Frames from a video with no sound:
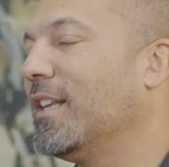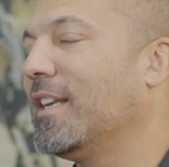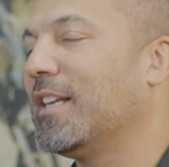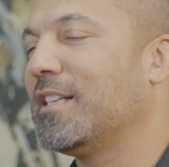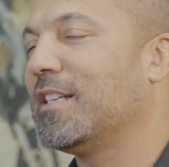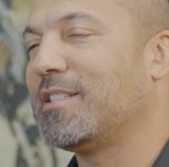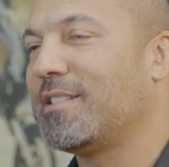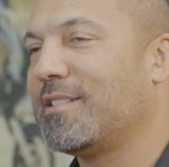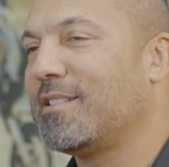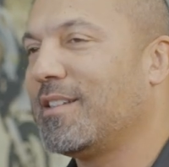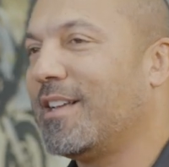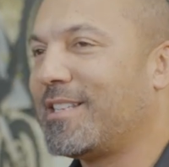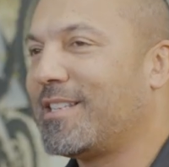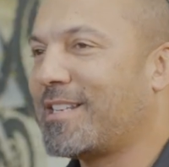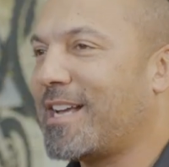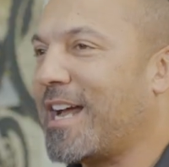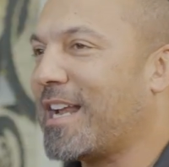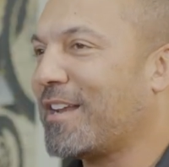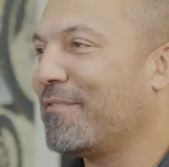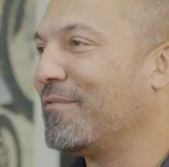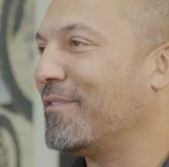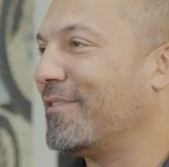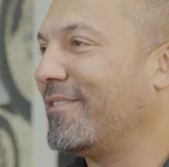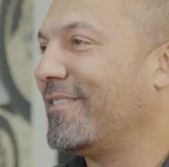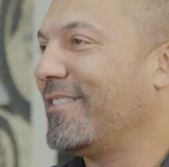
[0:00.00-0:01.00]
And it's
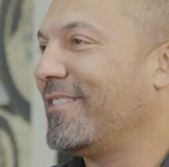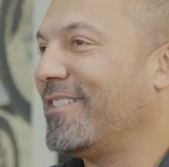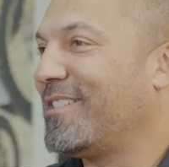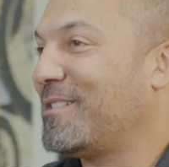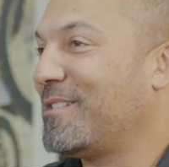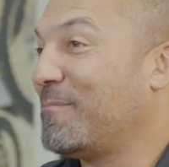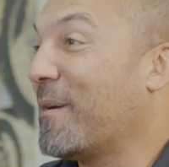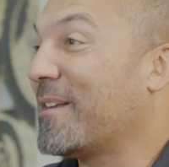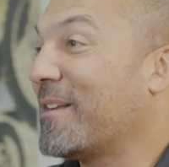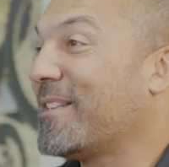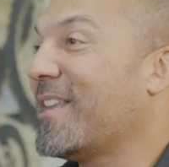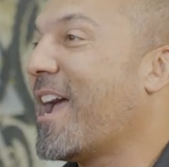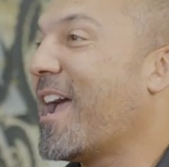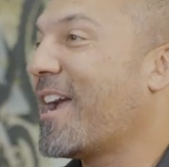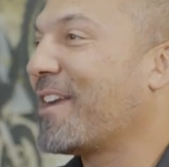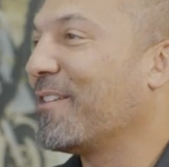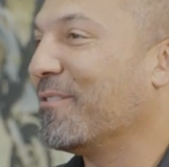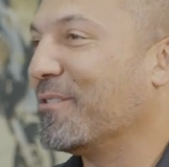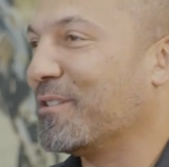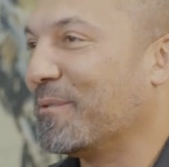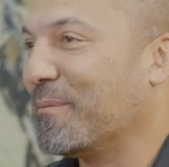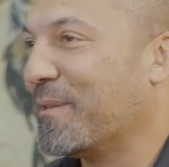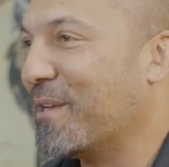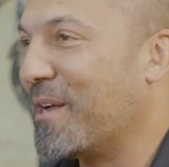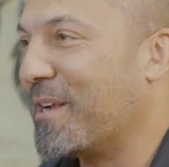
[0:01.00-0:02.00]
kind of
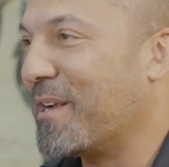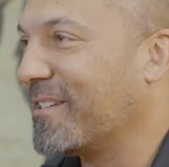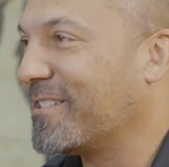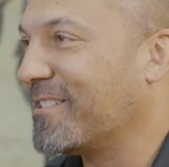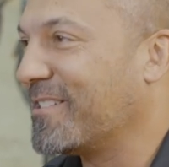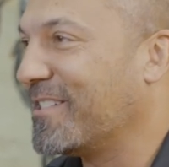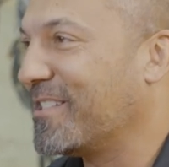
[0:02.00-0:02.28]
spectacular, to be